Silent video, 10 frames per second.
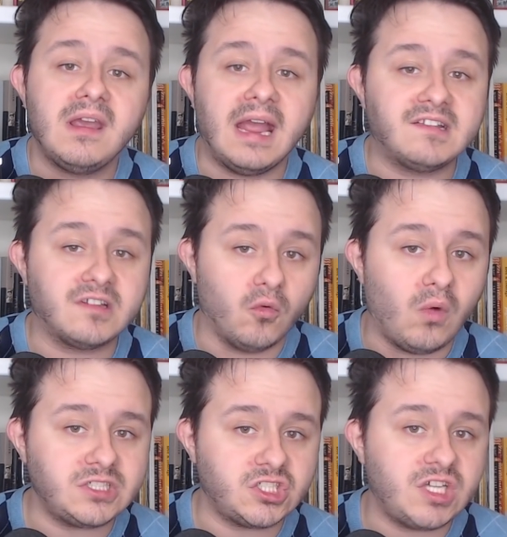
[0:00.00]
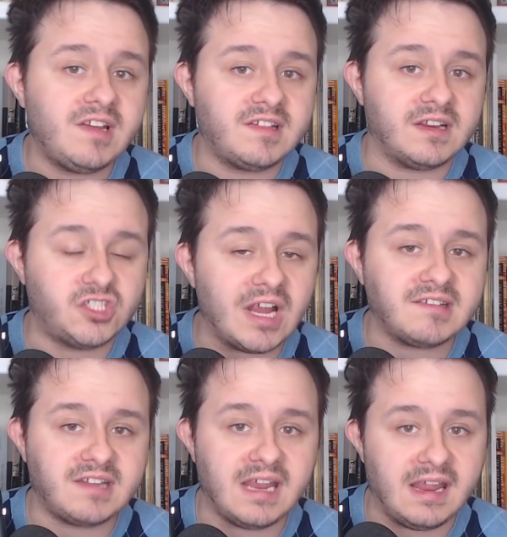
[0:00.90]
And so what she's
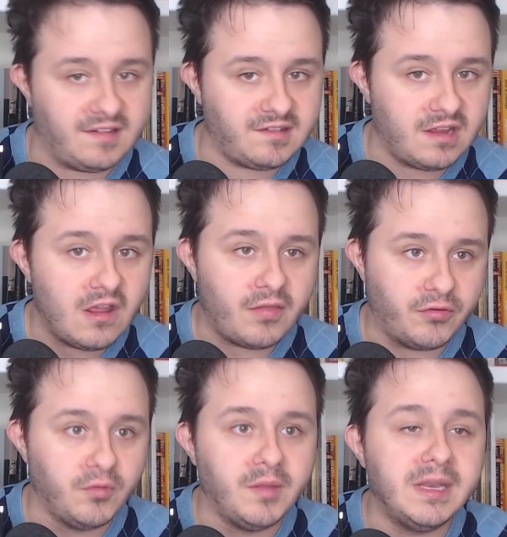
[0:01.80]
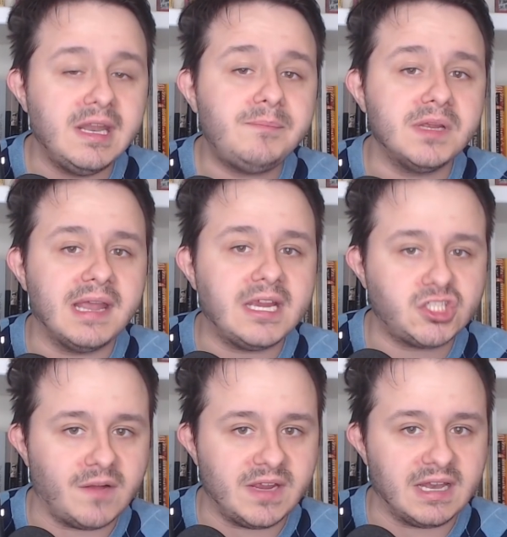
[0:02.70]
suggesting is through the
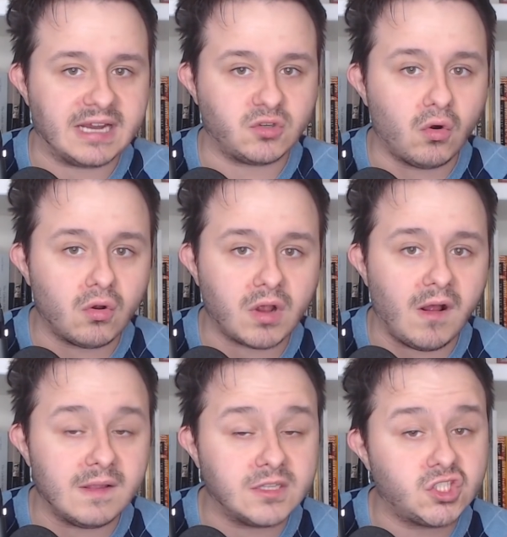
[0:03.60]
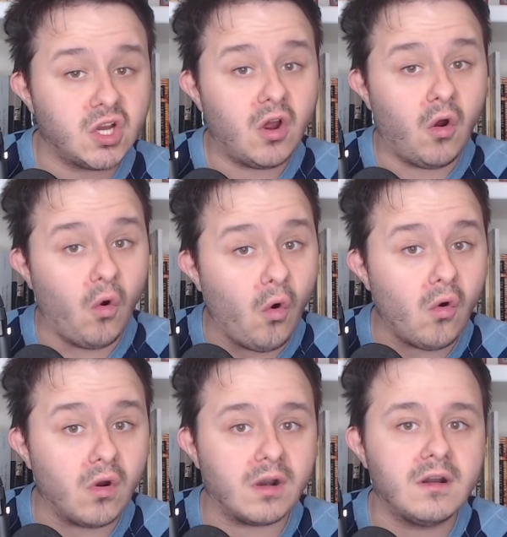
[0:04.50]
manipulation of the Electoral College
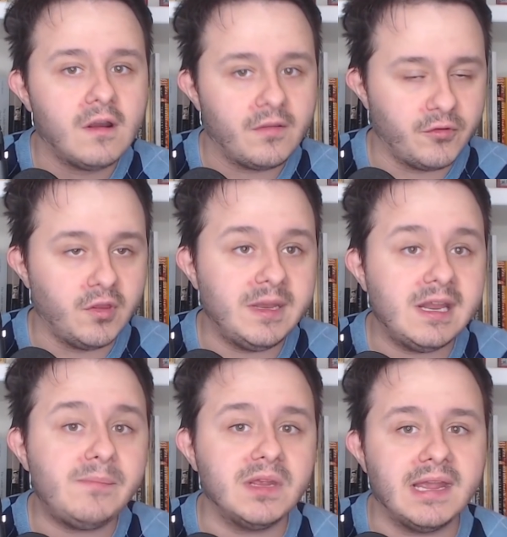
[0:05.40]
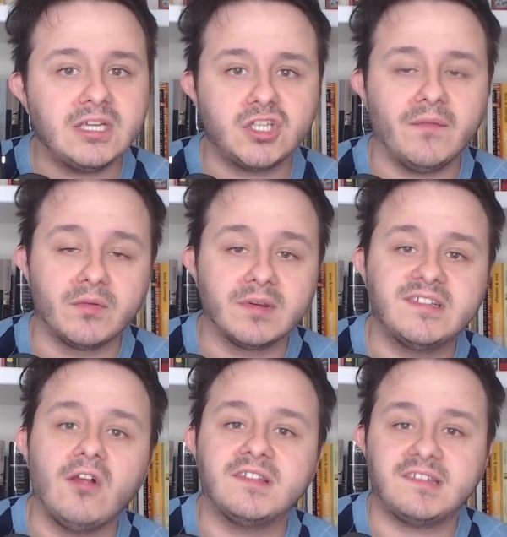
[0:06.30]
or through the manipulation of the
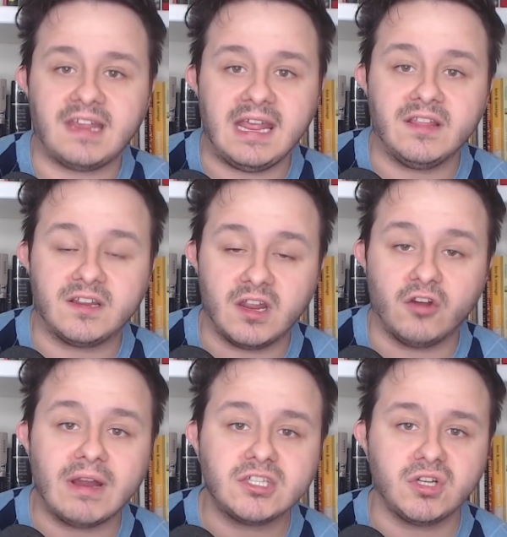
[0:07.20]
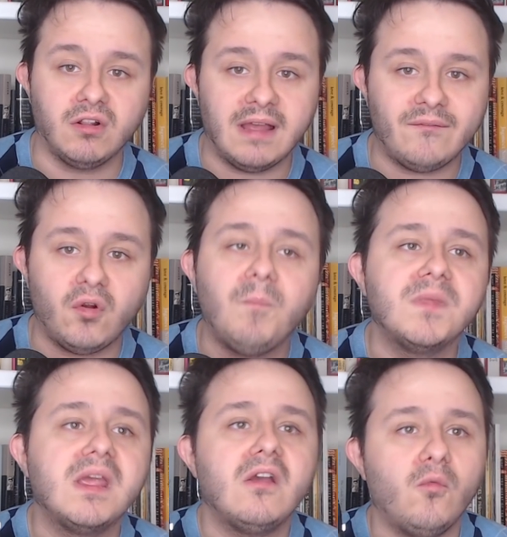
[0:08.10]
results in the congressional level,
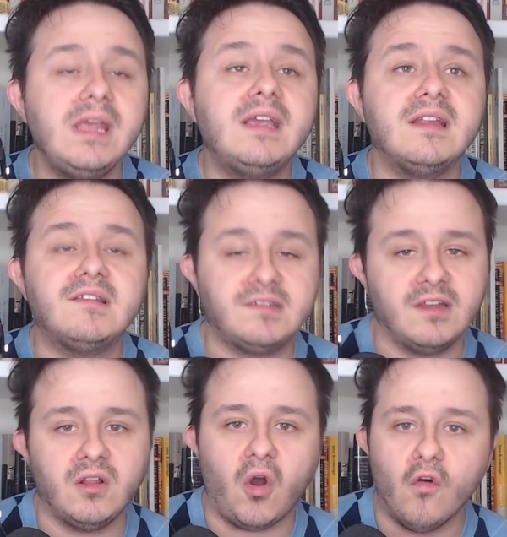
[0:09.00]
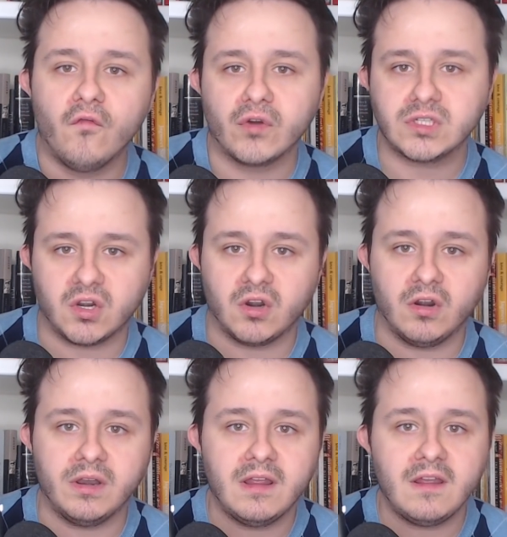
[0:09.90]
we can still
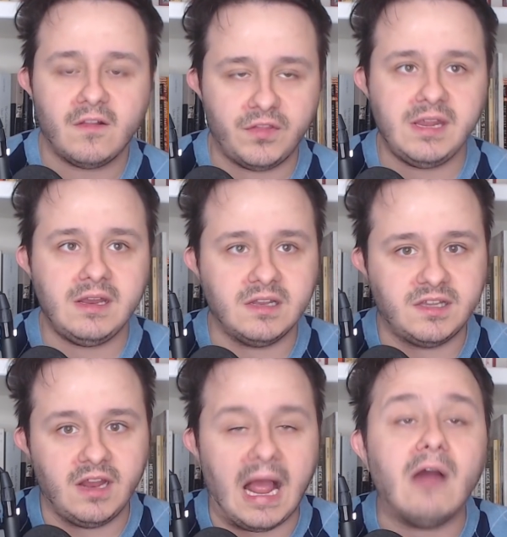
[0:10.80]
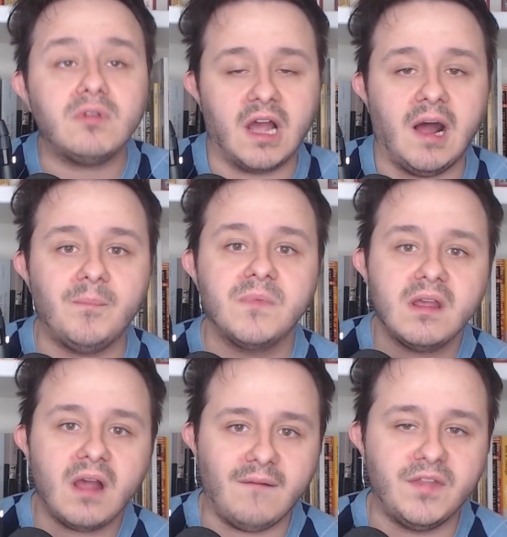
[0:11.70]
overturn the, the outcome
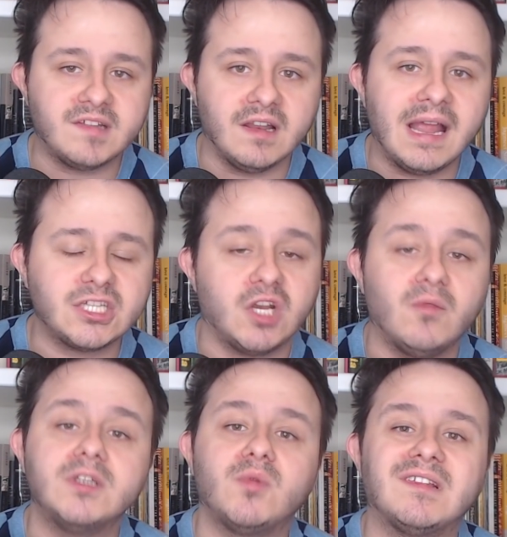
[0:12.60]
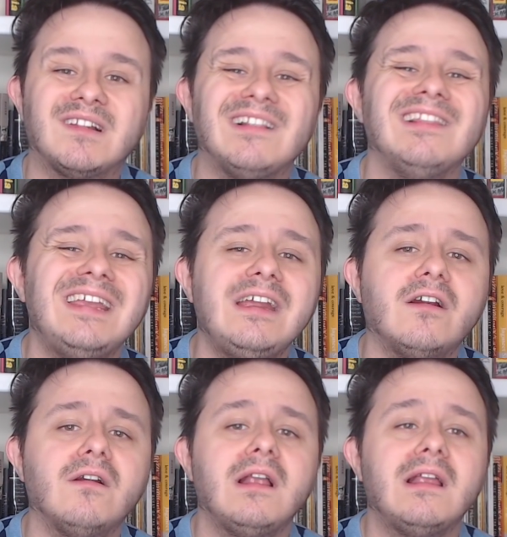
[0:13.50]
of this election, which was
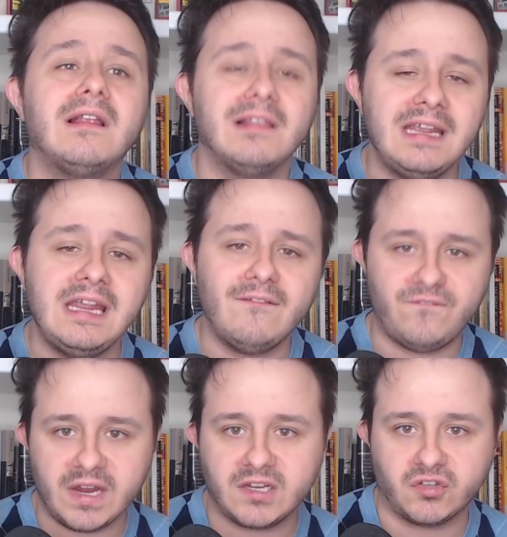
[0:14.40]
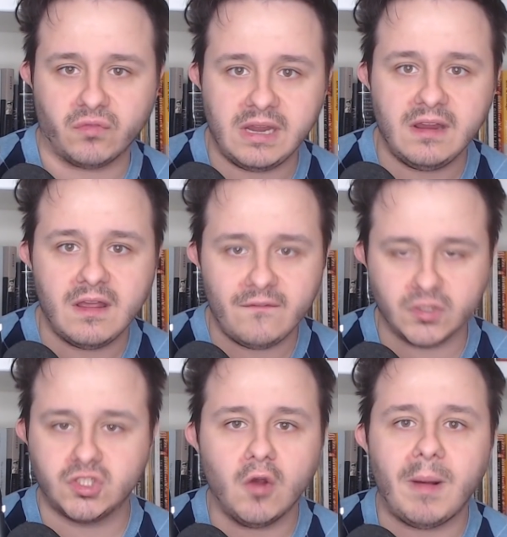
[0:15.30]
clearly a victory
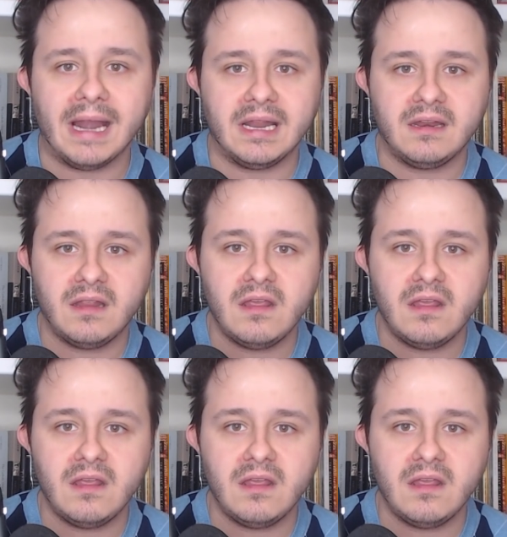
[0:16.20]
for Joe Biden,